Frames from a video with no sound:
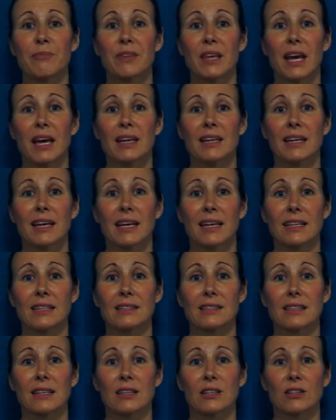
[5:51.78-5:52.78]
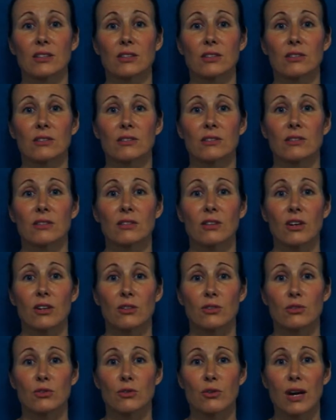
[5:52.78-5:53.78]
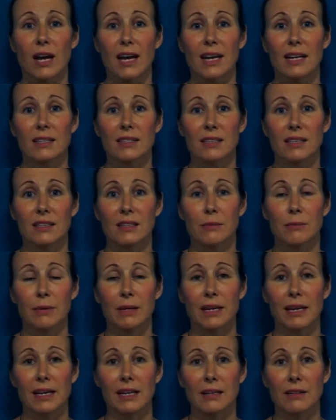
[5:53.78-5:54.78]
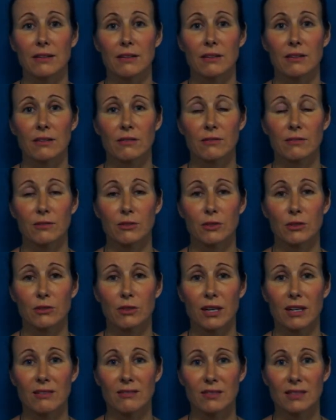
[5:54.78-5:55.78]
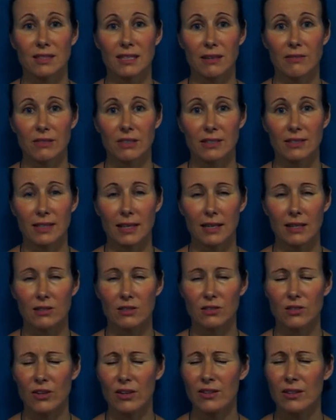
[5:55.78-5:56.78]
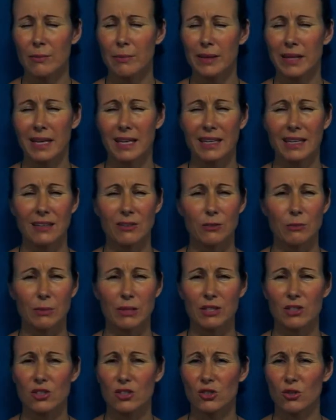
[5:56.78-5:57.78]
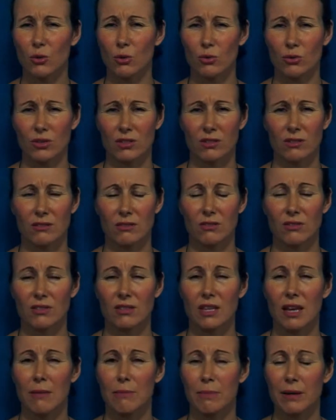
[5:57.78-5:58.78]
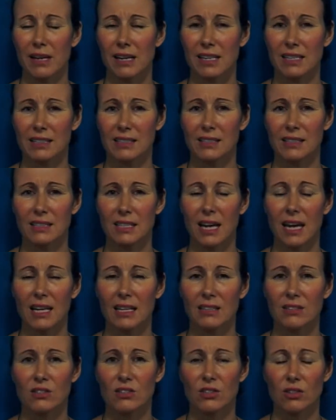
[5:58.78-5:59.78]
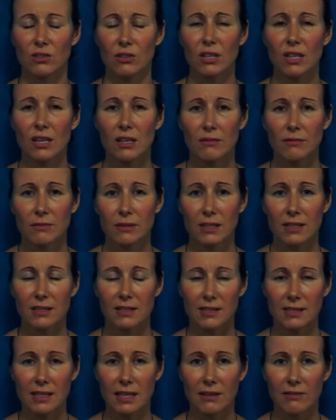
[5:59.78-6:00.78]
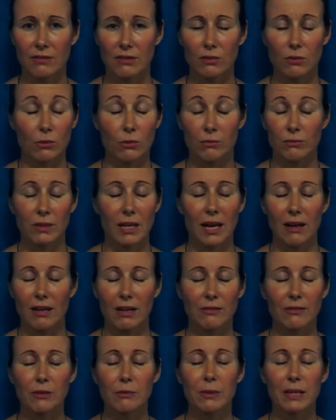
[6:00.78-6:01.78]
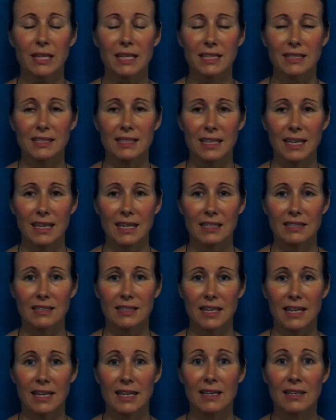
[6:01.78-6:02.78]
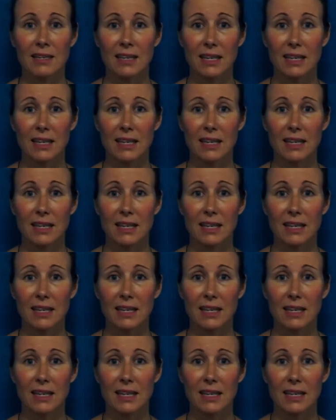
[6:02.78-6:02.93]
and exhale, contracting the belly for around 7 seconds. So in the beginning it'll be short because that belly is tight. So 7 or however many seconds in,